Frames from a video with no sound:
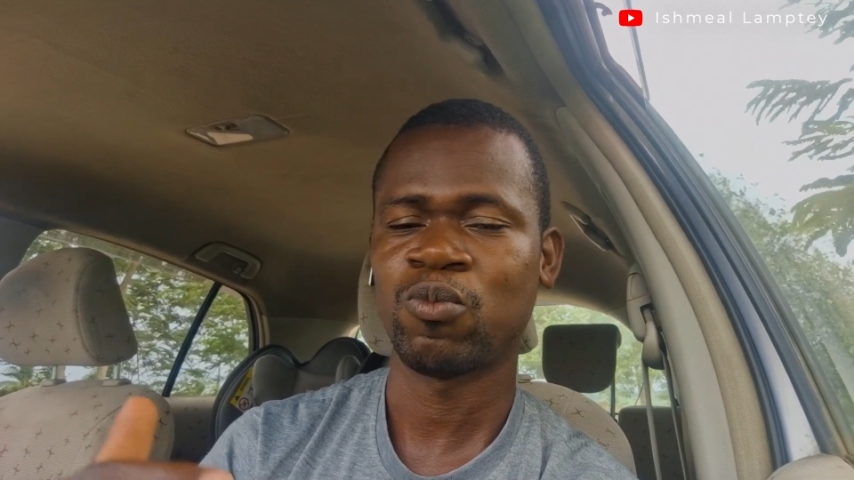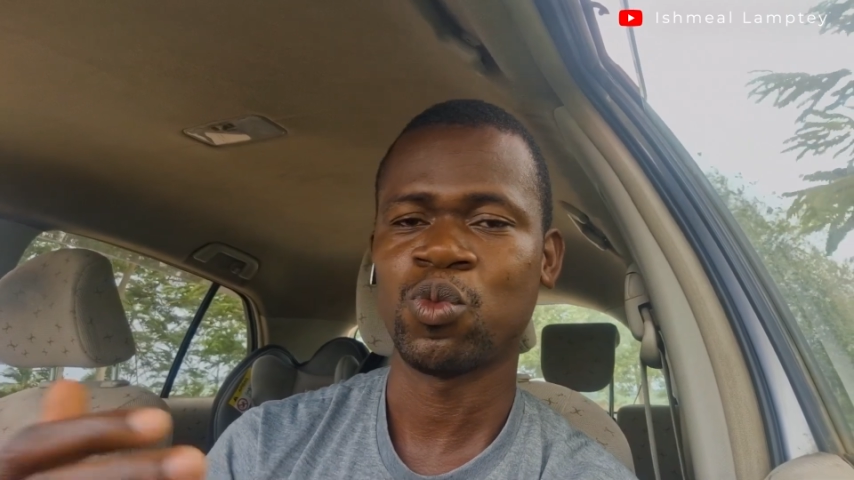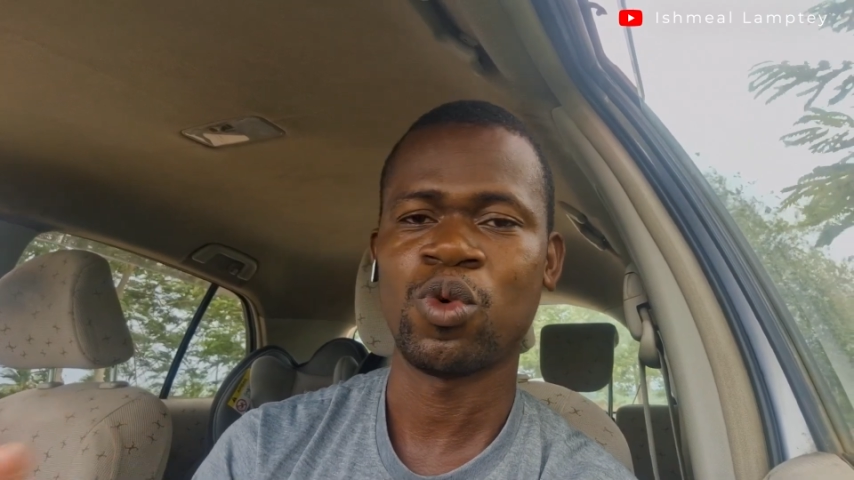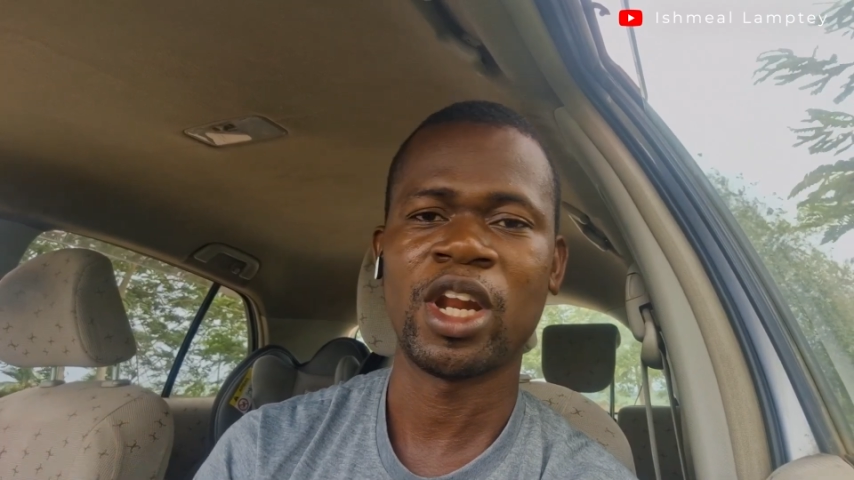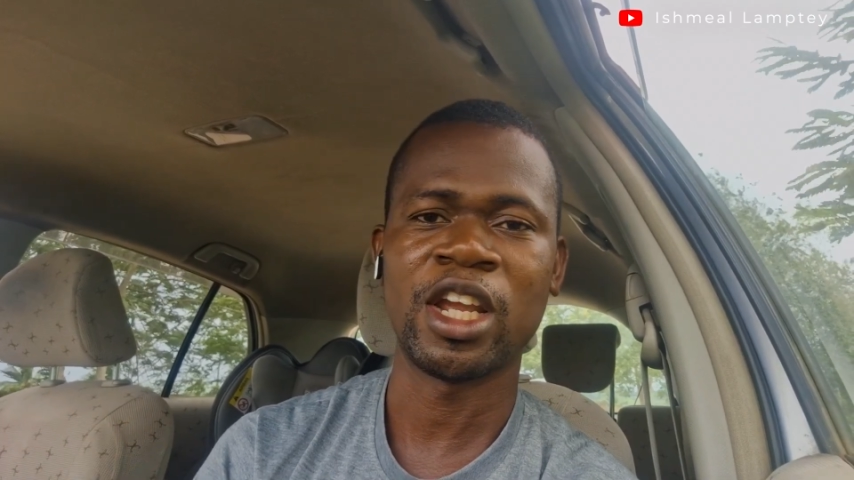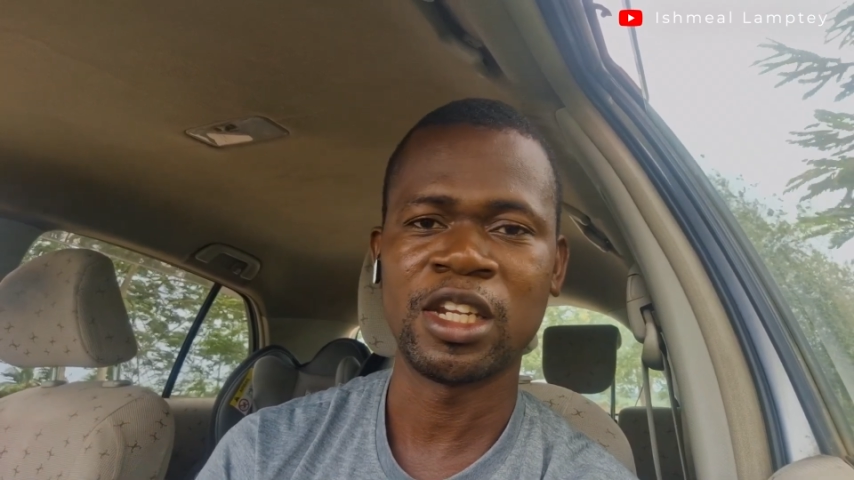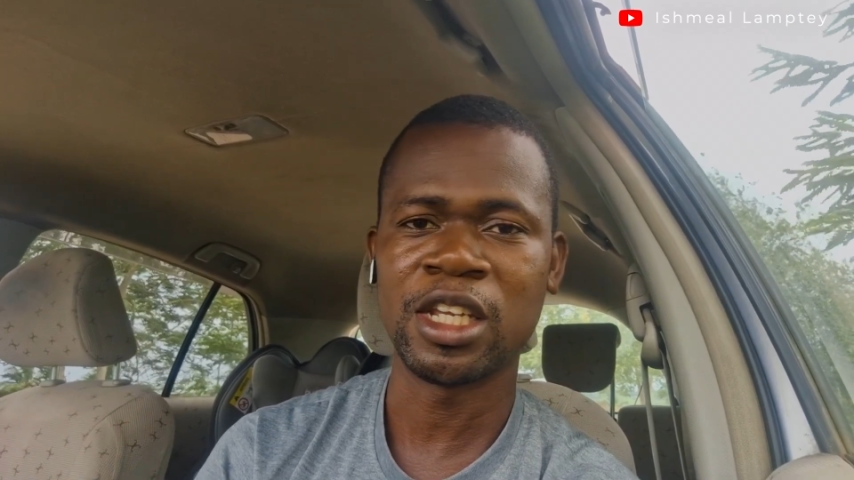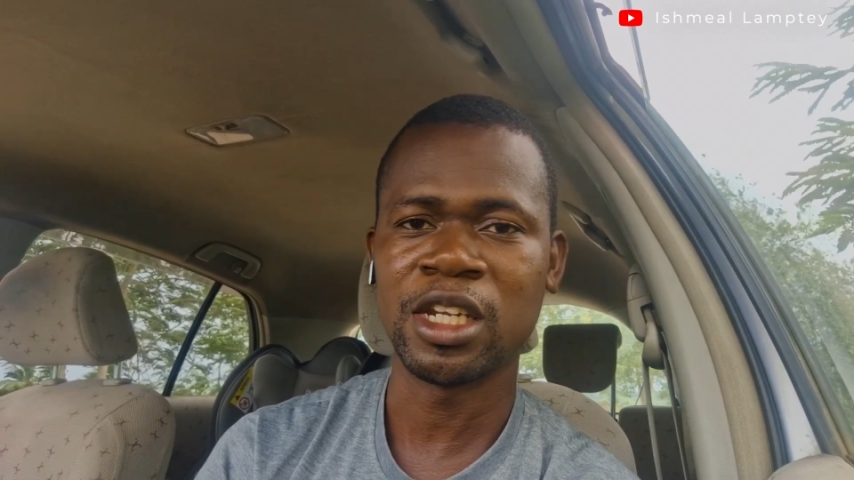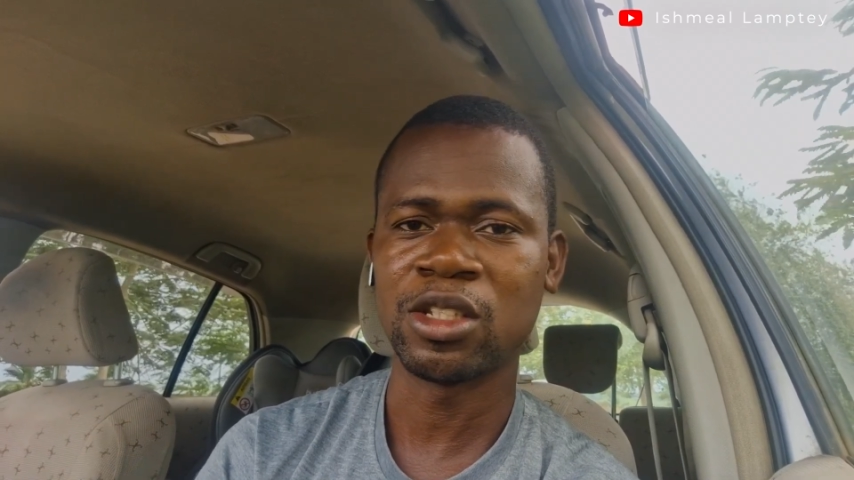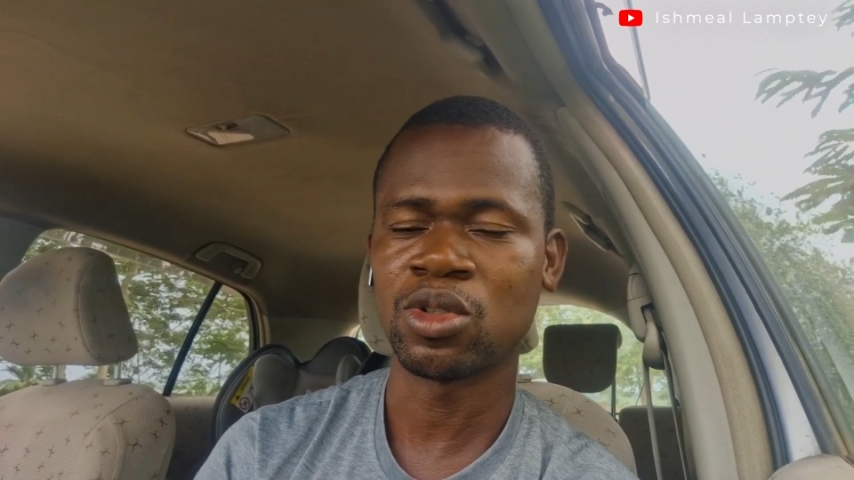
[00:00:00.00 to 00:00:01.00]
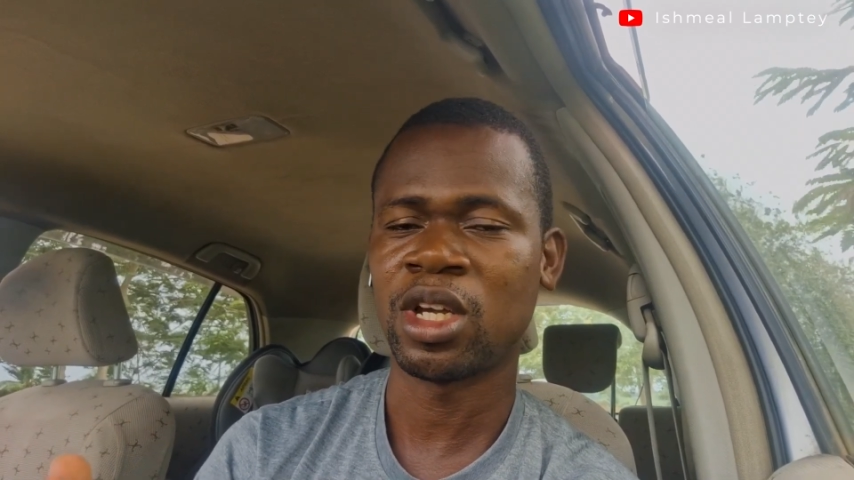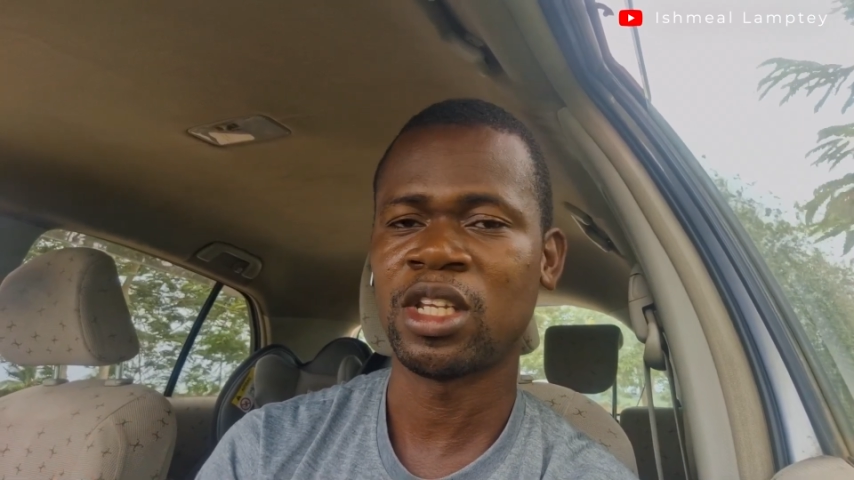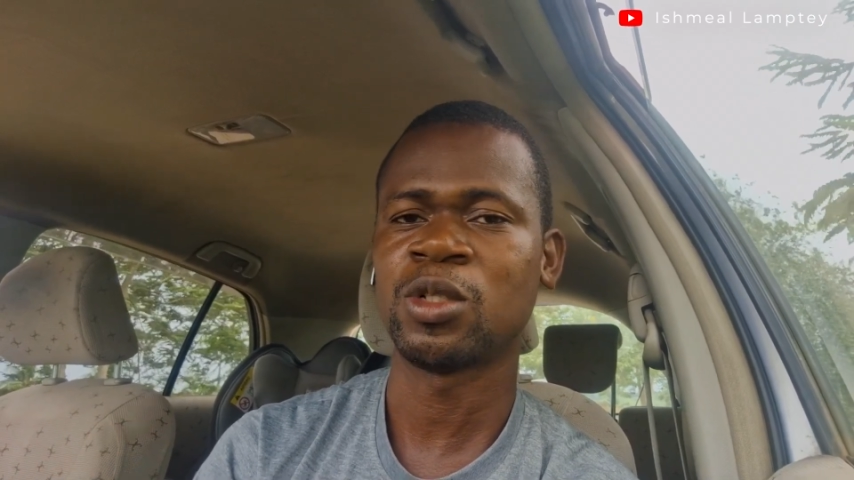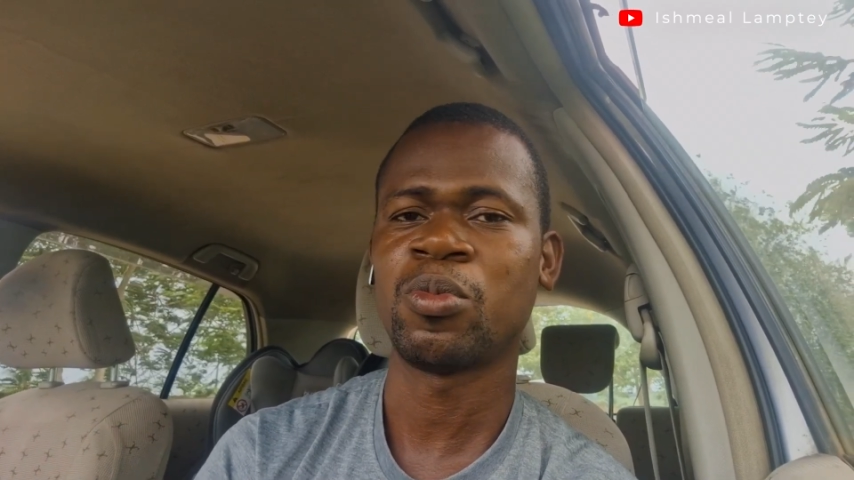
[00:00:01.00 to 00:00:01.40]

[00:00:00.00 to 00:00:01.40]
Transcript: when I need it or at this